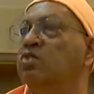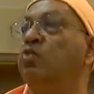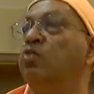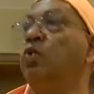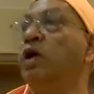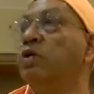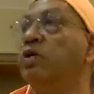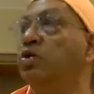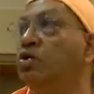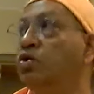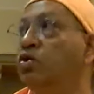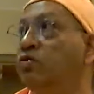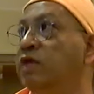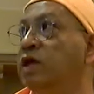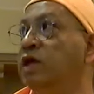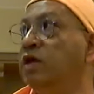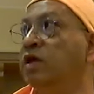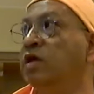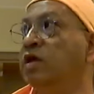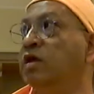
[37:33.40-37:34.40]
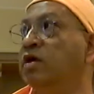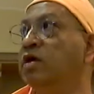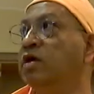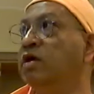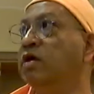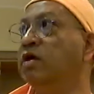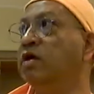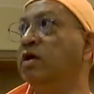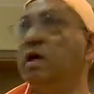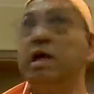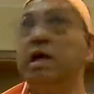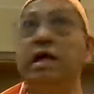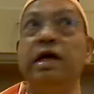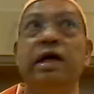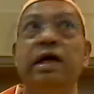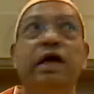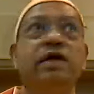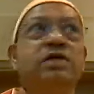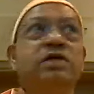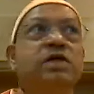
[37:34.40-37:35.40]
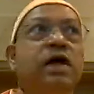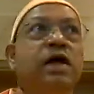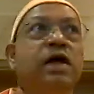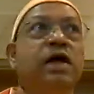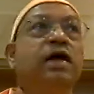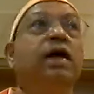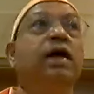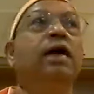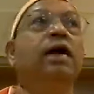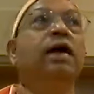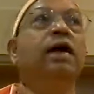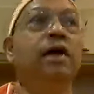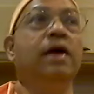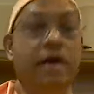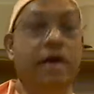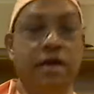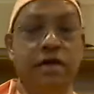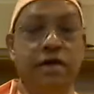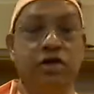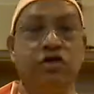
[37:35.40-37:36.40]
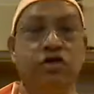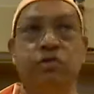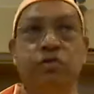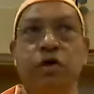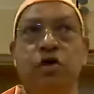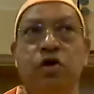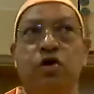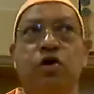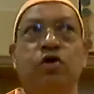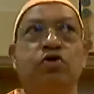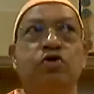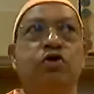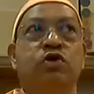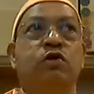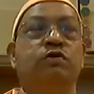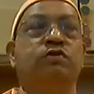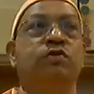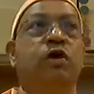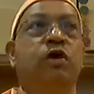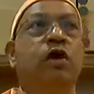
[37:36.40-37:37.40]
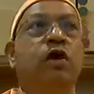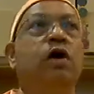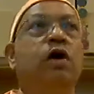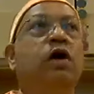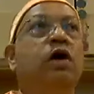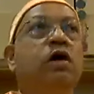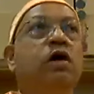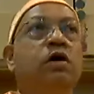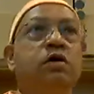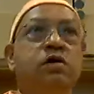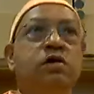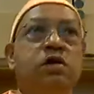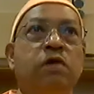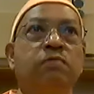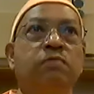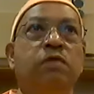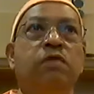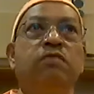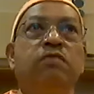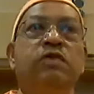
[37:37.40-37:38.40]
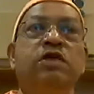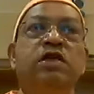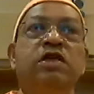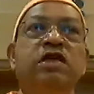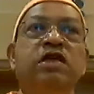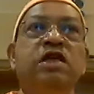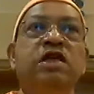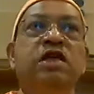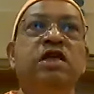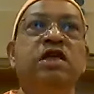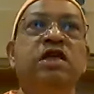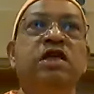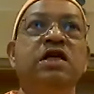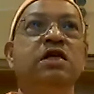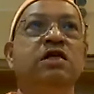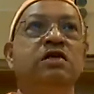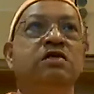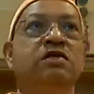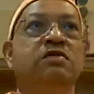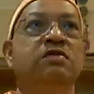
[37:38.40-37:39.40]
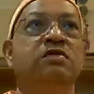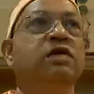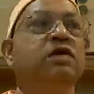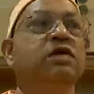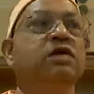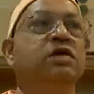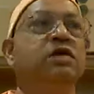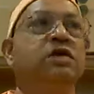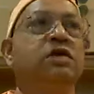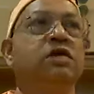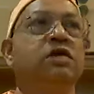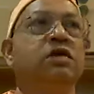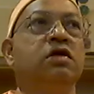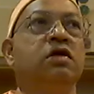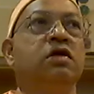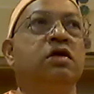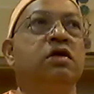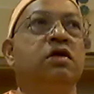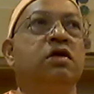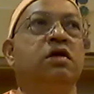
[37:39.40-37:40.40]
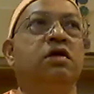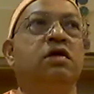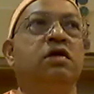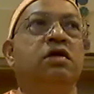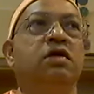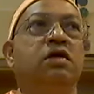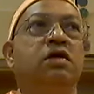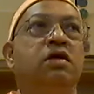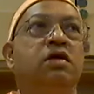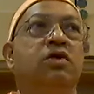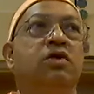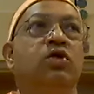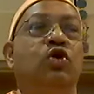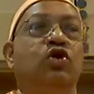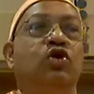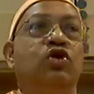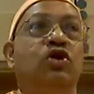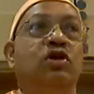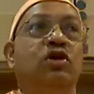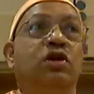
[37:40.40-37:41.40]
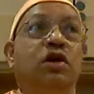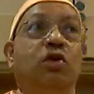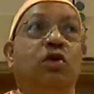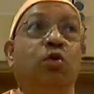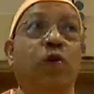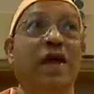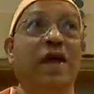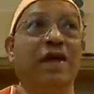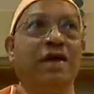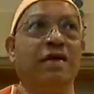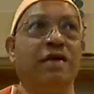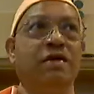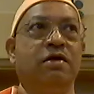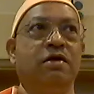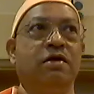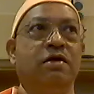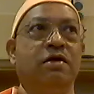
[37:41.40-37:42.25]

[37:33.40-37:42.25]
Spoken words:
So why don't we realize that it is because of some of the deities which not yet awakened